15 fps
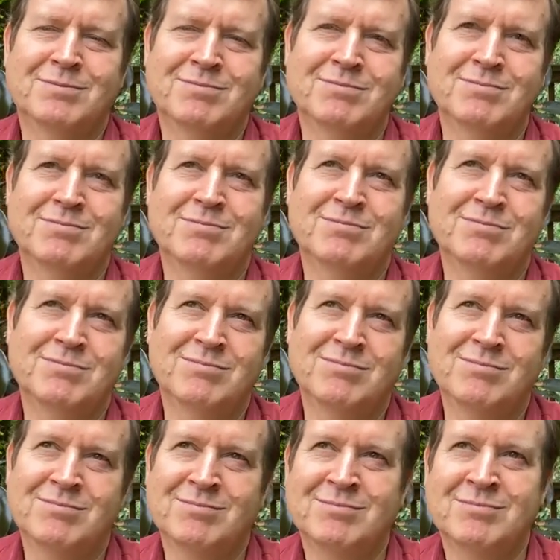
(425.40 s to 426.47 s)

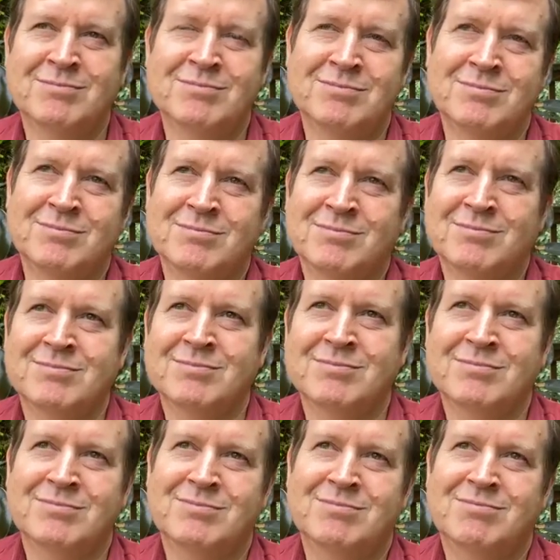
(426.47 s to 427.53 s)

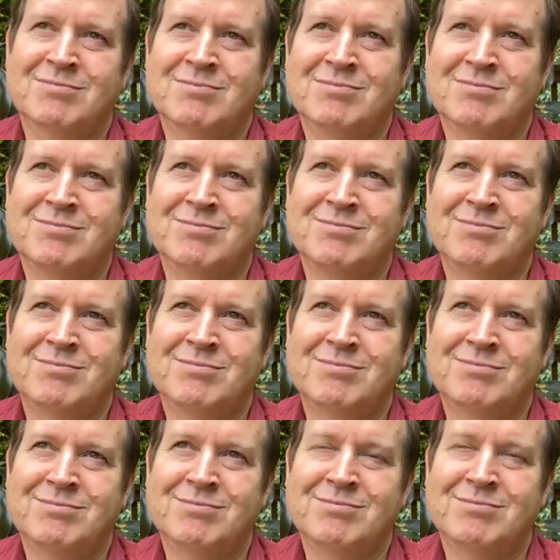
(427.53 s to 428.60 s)

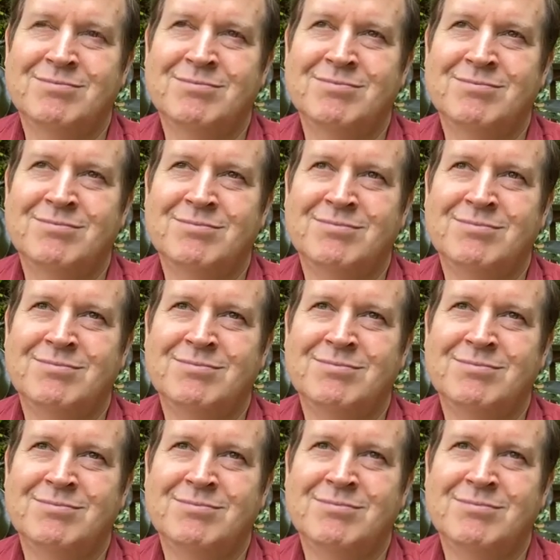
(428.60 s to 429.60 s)
Nobody speaks.